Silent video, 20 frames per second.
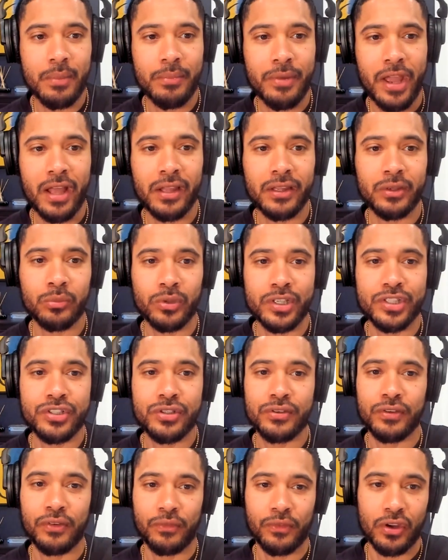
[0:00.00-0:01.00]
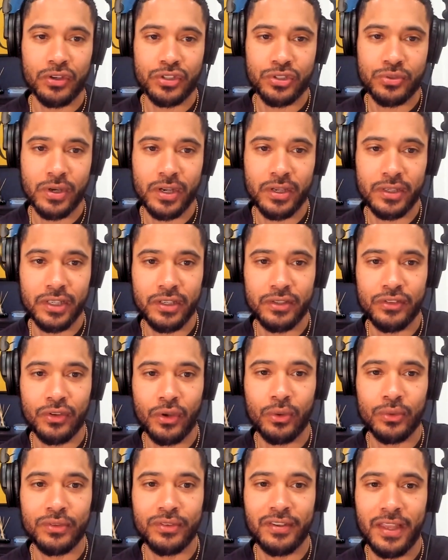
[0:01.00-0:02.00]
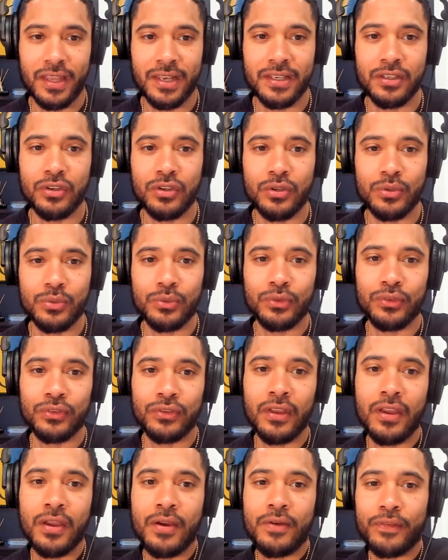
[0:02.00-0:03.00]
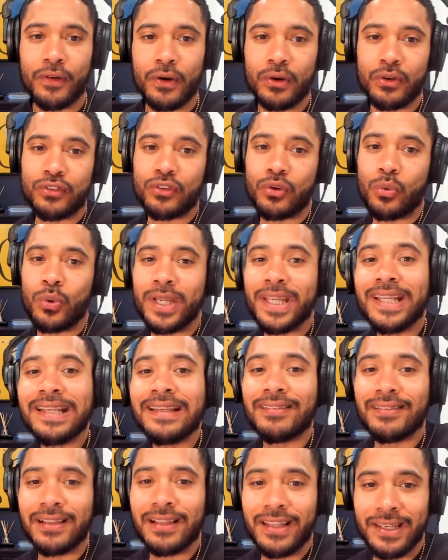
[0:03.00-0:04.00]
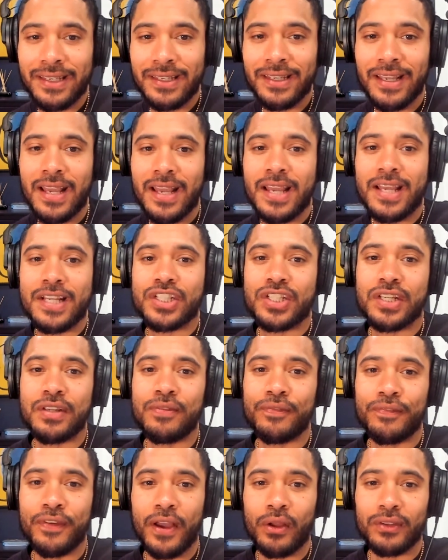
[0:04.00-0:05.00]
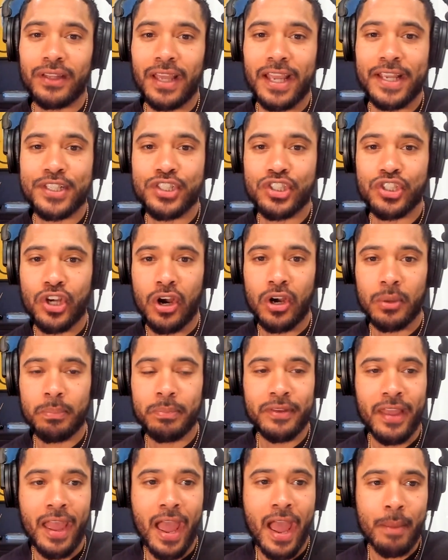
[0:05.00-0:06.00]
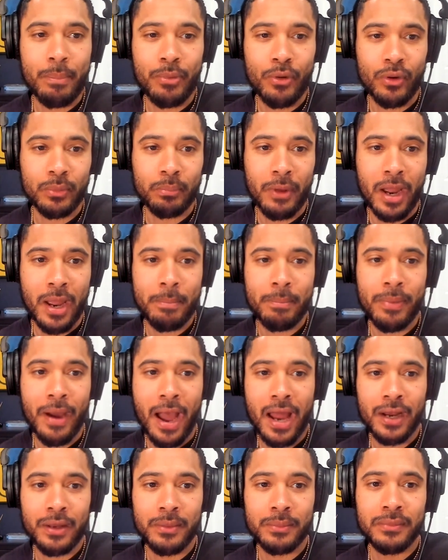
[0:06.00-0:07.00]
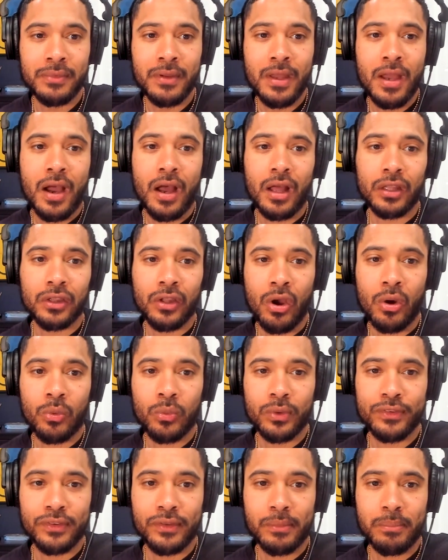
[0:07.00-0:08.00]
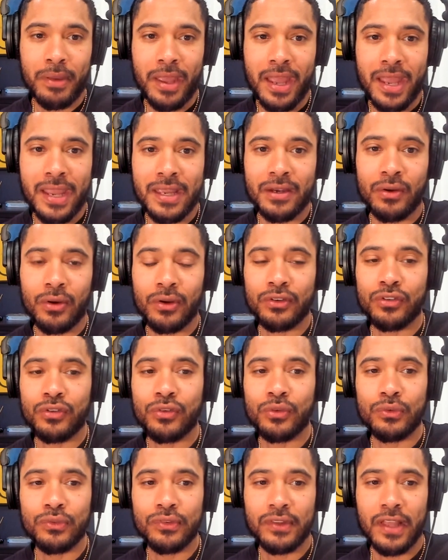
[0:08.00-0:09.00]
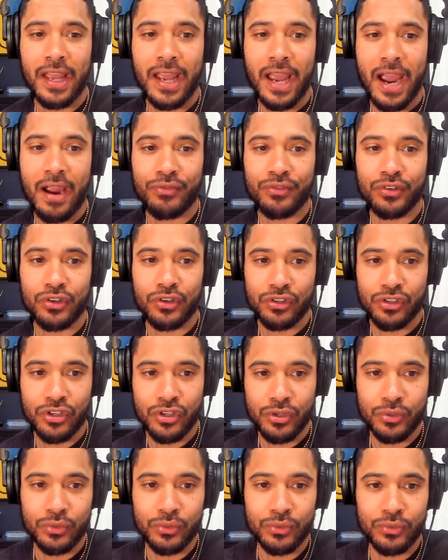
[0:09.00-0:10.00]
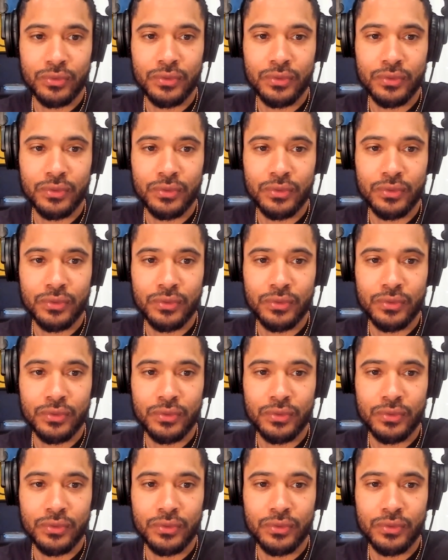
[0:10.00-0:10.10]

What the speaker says: Helen Richards of Australia told 10 News First Queensland, she felt a sharp tap on my bottom along with some pain on Tuesday afternoon.